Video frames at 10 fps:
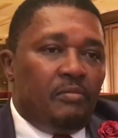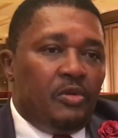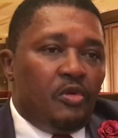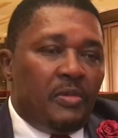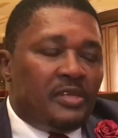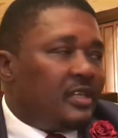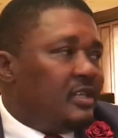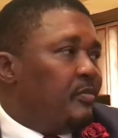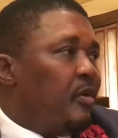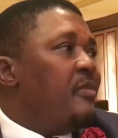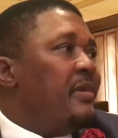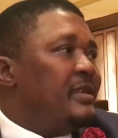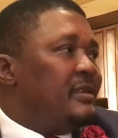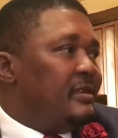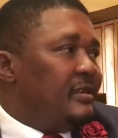domestic
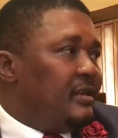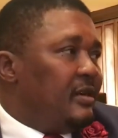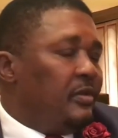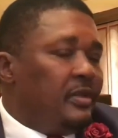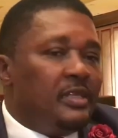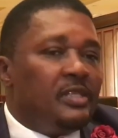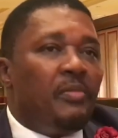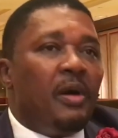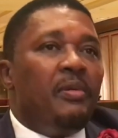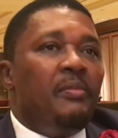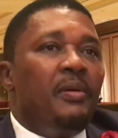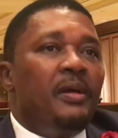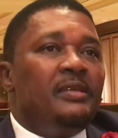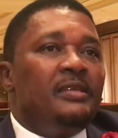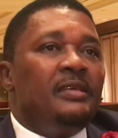deployment within Zimbabwe,
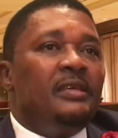but